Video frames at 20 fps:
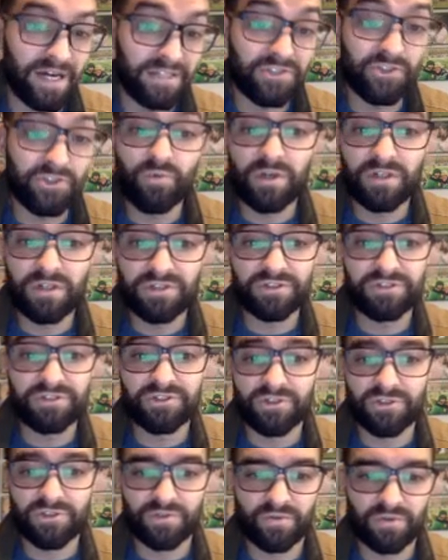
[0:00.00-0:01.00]
do want you to
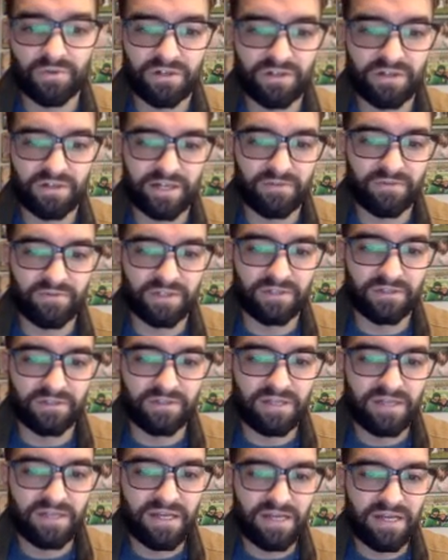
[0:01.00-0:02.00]
show your work on that one.
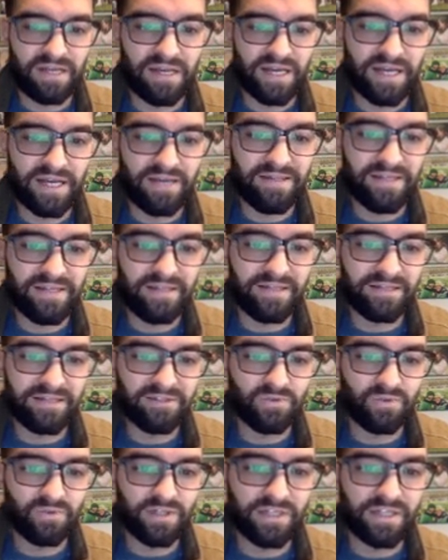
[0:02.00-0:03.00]
And then
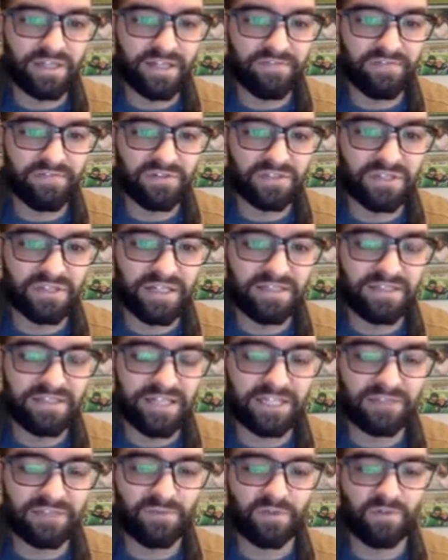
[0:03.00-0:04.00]
this one, if you set a
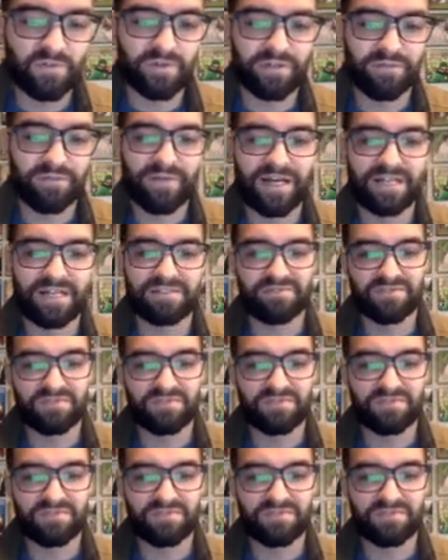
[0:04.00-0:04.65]
textbook with a mass of